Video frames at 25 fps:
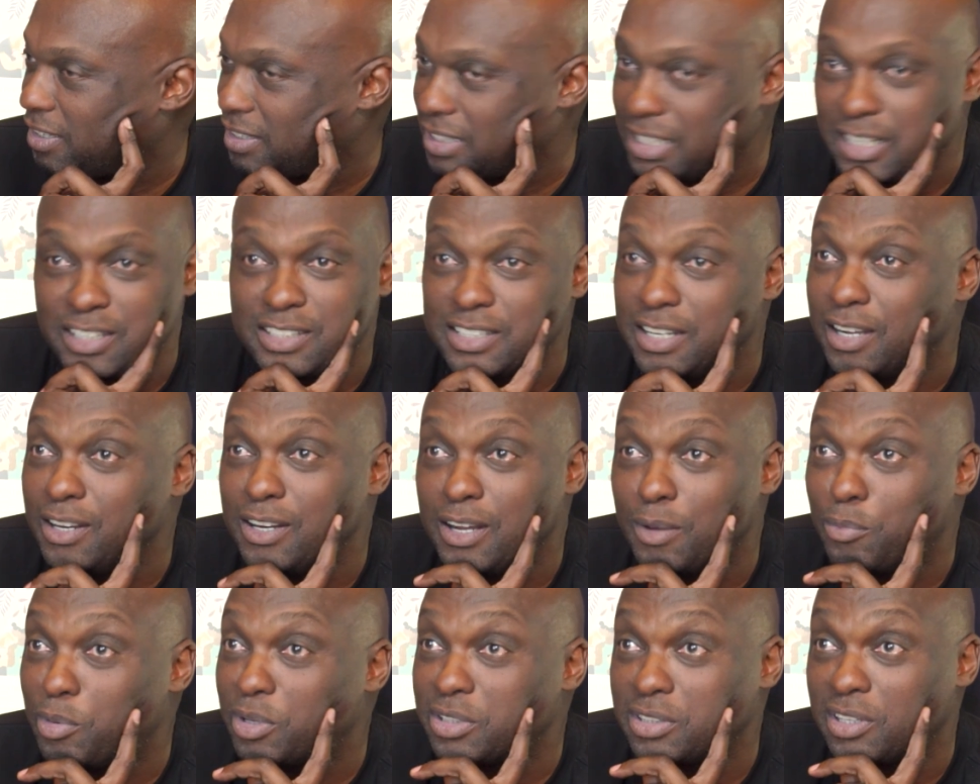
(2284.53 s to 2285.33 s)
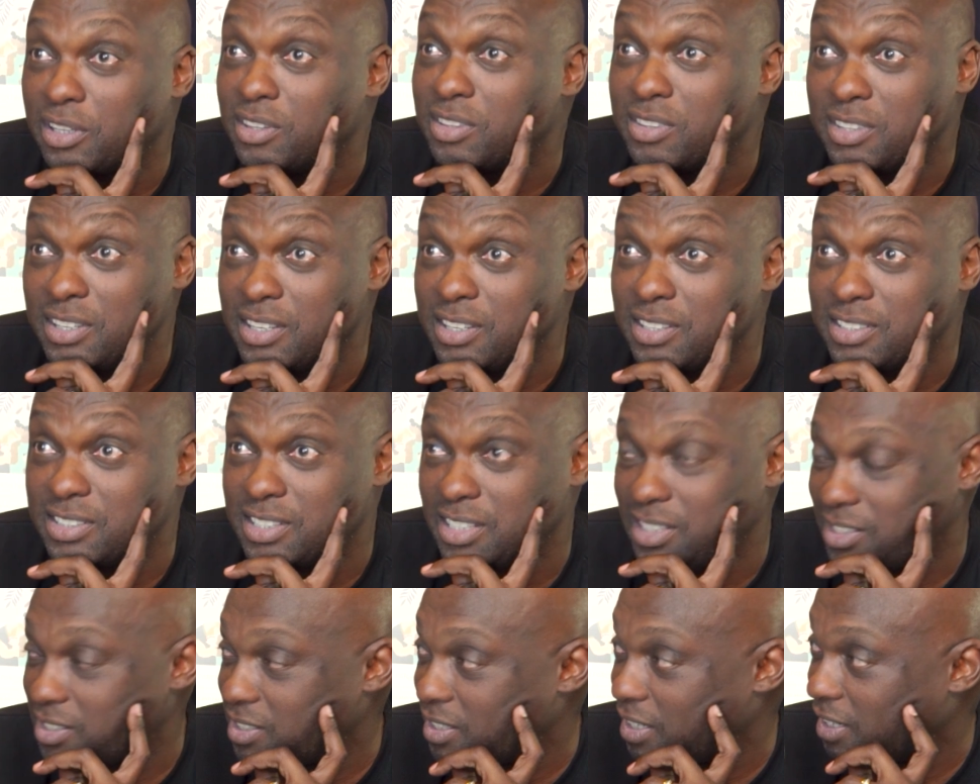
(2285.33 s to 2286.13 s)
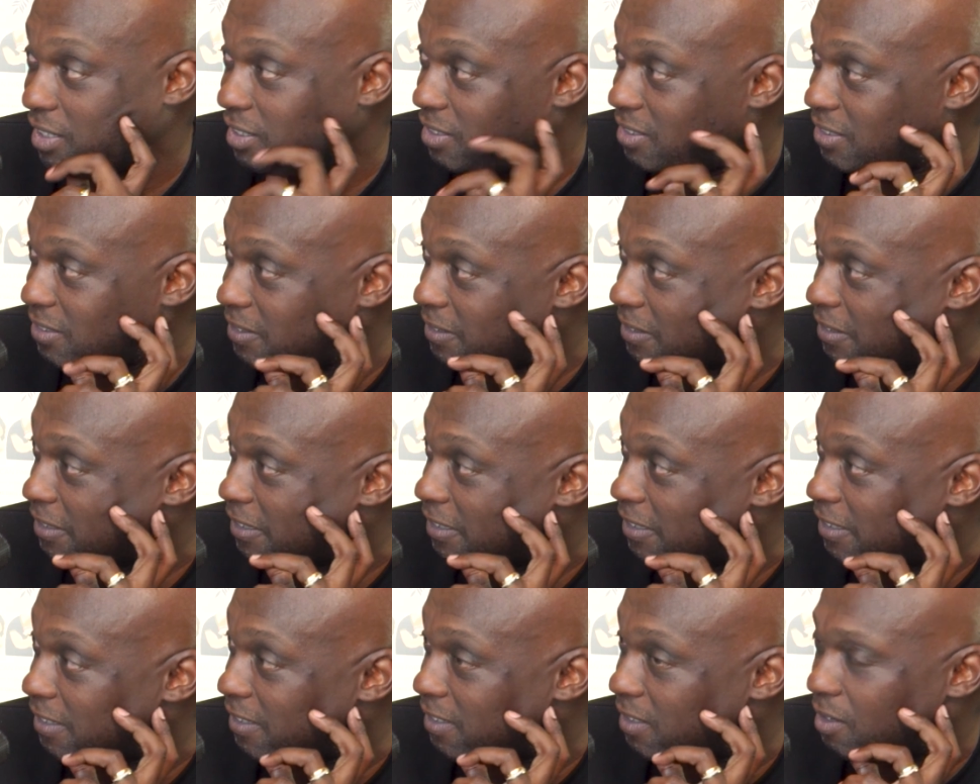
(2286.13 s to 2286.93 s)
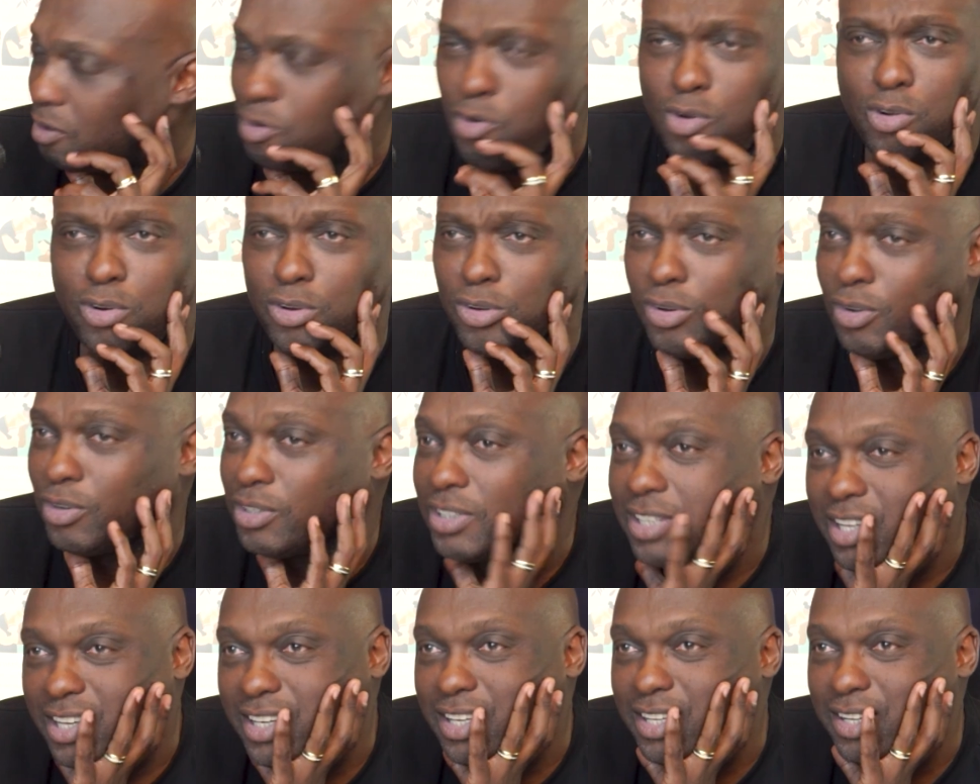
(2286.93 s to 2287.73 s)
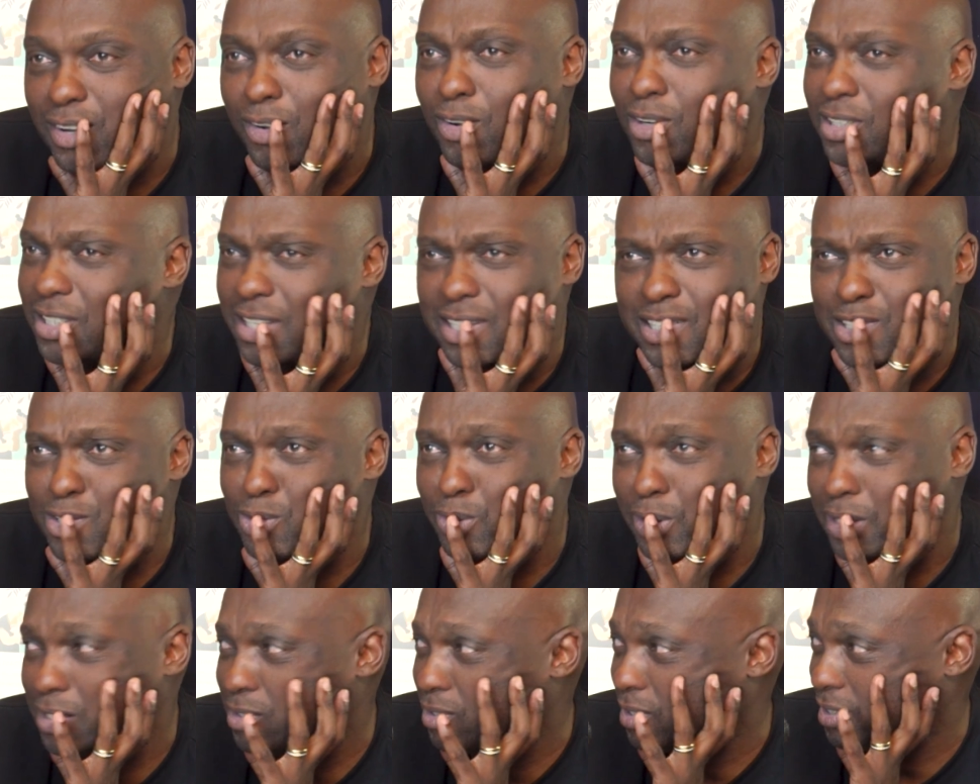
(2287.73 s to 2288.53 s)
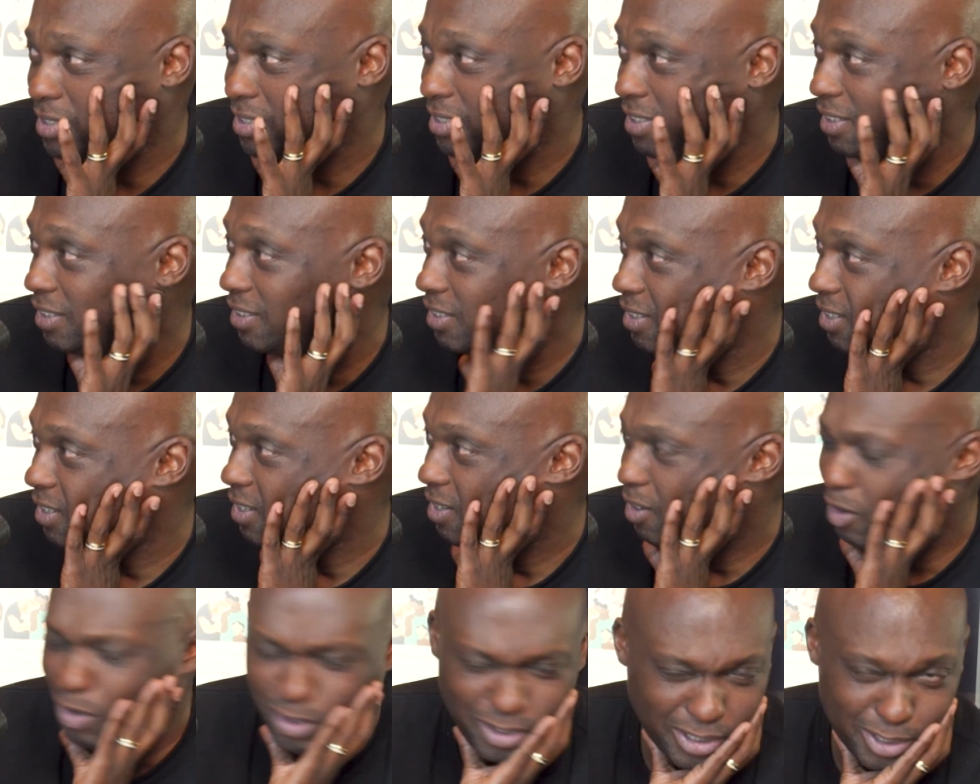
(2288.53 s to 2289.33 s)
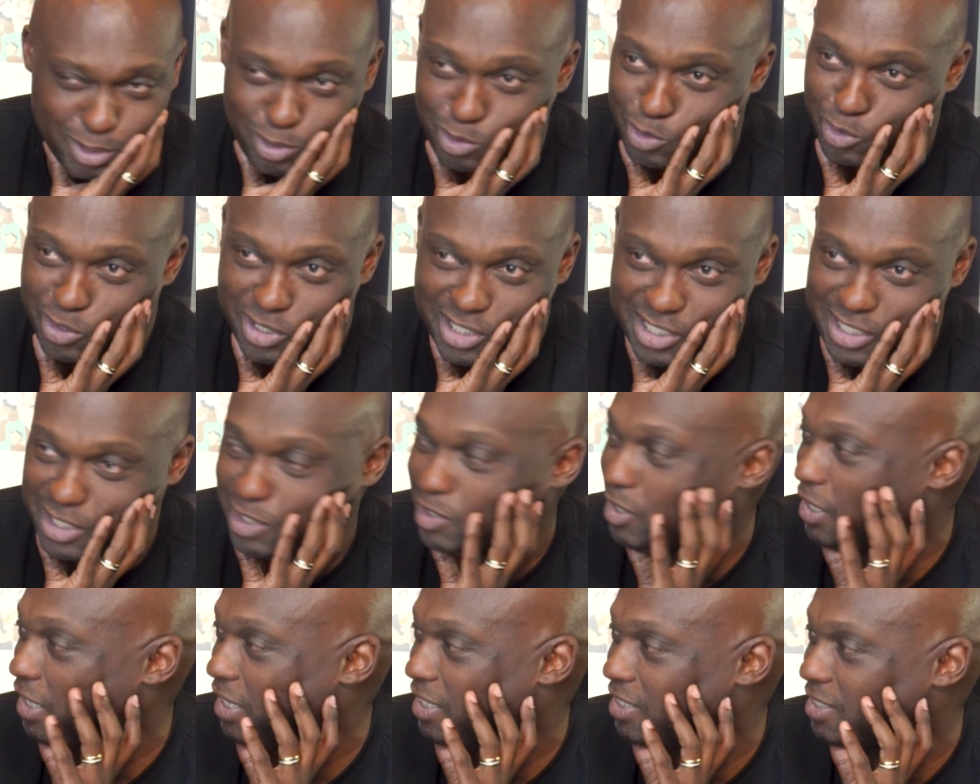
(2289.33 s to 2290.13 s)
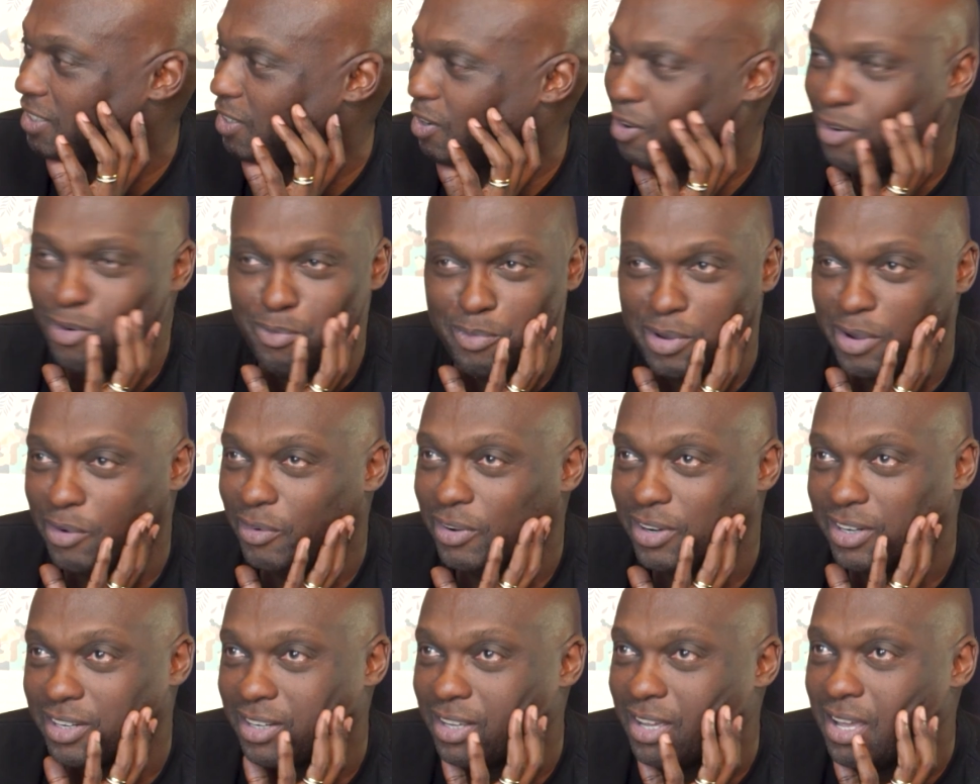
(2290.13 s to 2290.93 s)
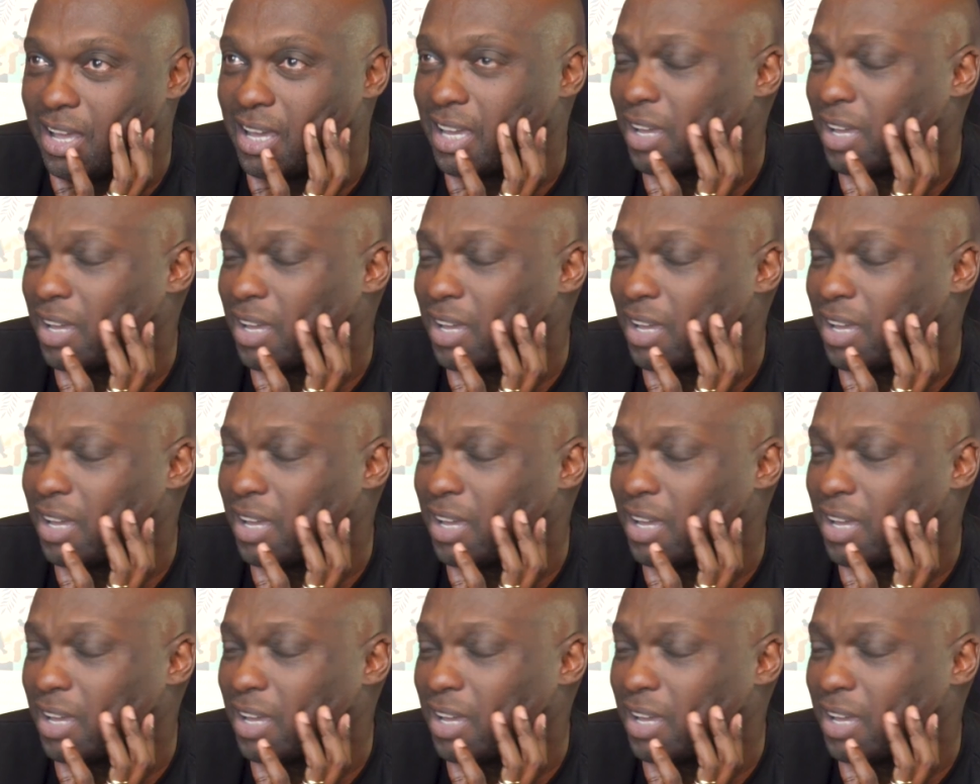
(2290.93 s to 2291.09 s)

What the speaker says: They'll tell you about the things he shared. Oh, no, Daddy. Oh, Daddy's so interesting. Oh, the stories he tells. Oh, my word.